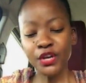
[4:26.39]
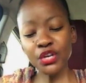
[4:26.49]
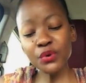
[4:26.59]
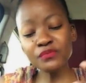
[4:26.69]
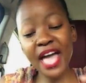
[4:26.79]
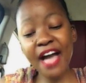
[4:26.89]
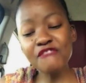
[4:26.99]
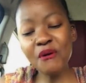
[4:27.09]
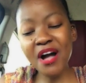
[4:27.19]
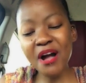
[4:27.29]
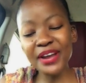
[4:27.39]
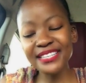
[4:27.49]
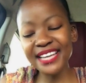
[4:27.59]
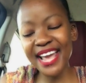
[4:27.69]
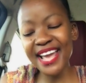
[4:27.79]
You never were
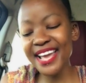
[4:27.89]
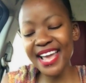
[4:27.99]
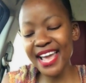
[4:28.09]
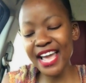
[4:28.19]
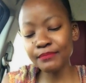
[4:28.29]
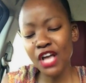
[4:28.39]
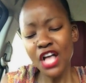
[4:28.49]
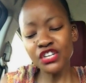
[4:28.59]
redeemed.